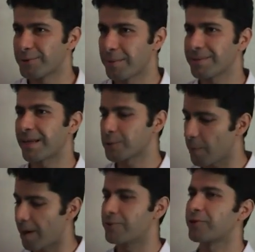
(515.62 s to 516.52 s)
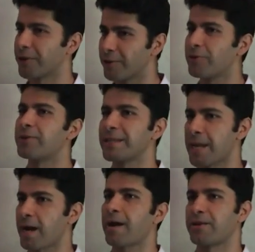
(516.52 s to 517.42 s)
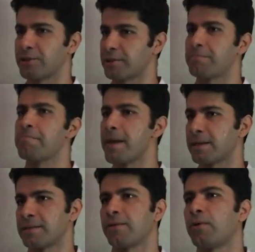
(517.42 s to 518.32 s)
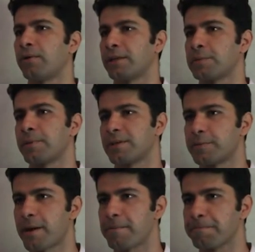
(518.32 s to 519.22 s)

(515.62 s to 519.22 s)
You see what I'm saying? That's why it's a good thing that kind of just makes the whole experience better.